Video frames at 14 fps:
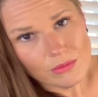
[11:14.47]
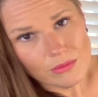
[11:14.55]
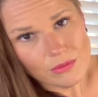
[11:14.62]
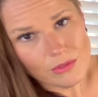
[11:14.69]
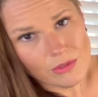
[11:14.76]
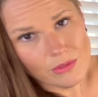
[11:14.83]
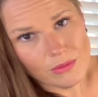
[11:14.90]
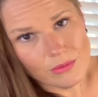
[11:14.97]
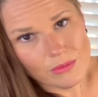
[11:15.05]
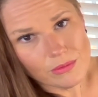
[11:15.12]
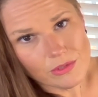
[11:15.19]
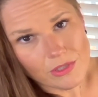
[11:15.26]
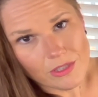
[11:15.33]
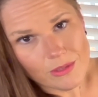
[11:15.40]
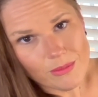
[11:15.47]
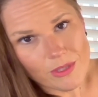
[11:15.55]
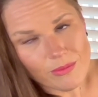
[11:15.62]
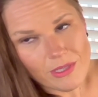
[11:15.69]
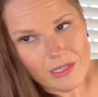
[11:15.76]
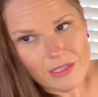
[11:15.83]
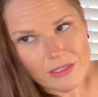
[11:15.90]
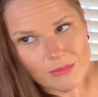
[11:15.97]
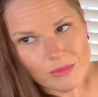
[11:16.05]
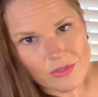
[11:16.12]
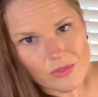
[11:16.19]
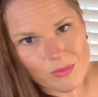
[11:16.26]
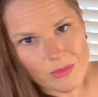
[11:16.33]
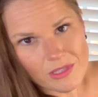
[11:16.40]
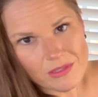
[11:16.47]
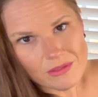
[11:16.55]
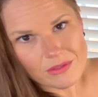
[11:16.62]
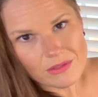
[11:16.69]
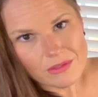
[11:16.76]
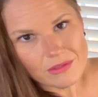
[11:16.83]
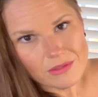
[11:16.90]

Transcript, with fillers: No. Talk about racking up those miles.